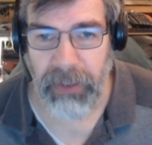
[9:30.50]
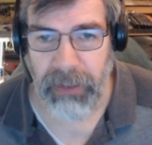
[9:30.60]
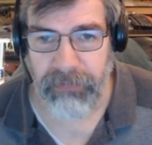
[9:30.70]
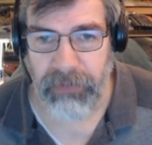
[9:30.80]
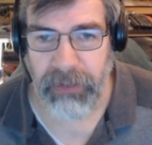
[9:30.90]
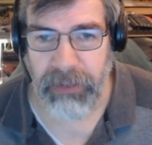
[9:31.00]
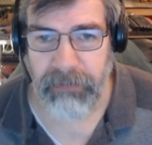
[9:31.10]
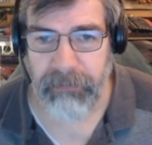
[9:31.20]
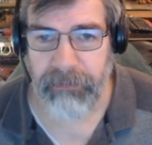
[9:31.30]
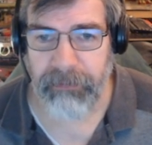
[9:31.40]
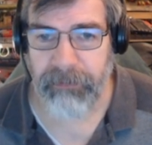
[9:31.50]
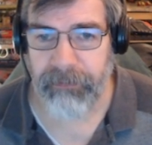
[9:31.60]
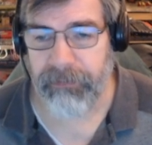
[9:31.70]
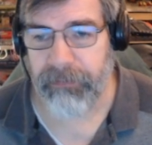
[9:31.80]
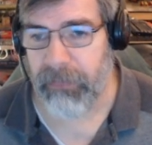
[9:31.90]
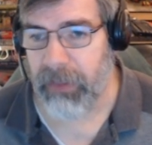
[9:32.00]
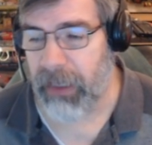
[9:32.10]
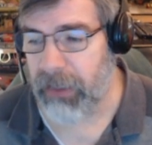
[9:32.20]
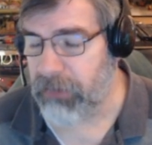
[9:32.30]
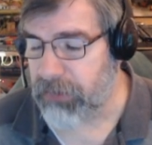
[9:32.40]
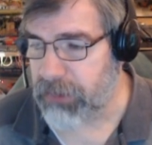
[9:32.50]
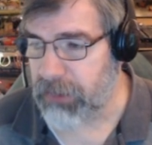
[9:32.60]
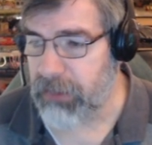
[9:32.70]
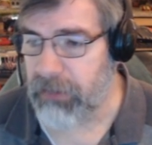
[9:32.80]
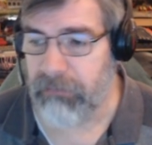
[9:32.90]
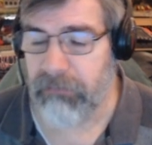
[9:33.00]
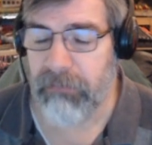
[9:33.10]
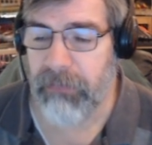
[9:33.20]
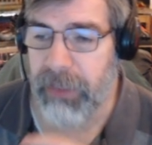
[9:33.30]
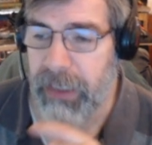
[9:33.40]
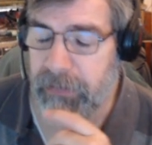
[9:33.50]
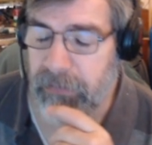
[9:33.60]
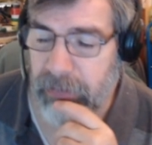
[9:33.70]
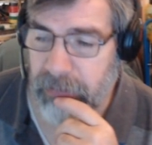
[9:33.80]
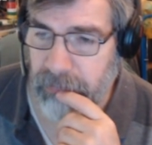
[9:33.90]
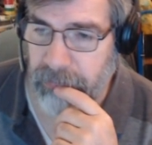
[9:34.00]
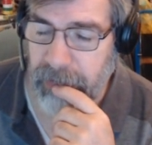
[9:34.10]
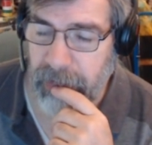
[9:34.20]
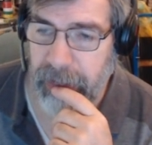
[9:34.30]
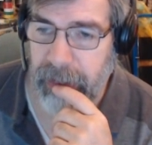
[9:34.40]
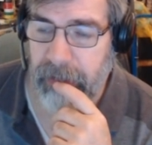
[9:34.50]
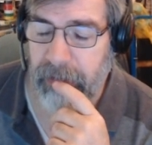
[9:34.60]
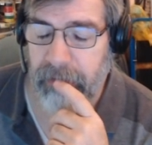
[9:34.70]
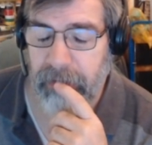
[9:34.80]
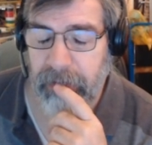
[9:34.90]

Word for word: diverted, and you see that the relay